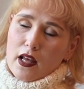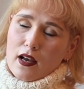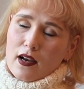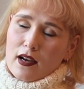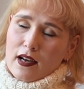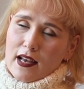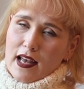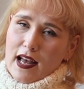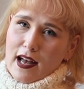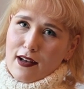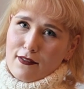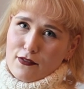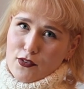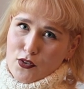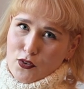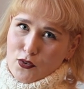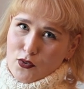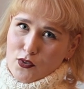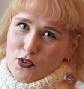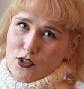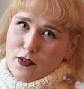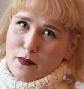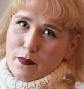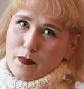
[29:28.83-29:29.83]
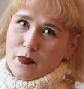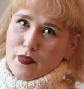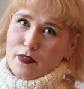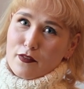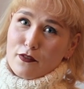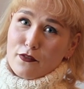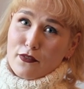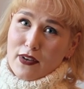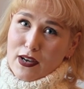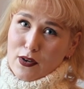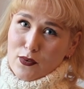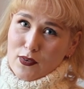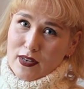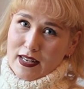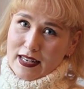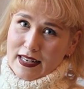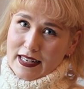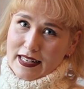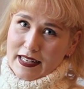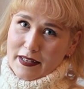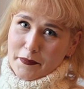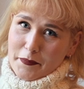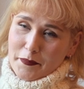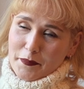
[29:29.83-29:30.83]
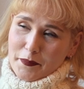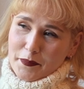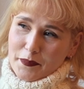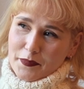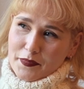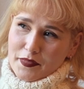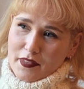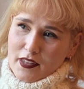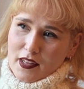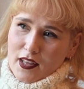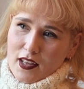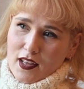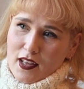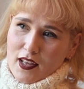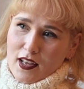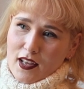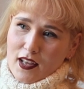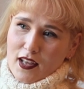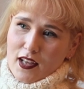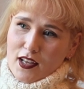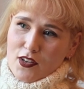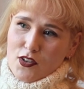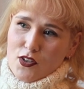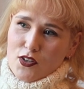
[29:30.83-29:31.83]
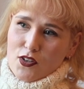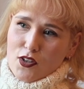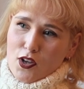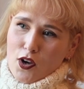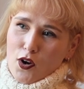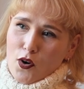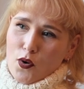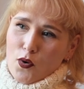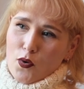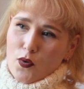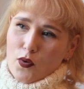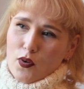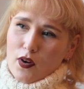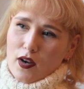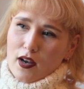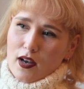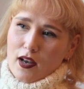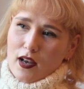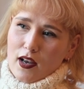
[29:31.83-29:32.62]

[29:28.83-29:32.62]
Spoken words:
I have not found any. So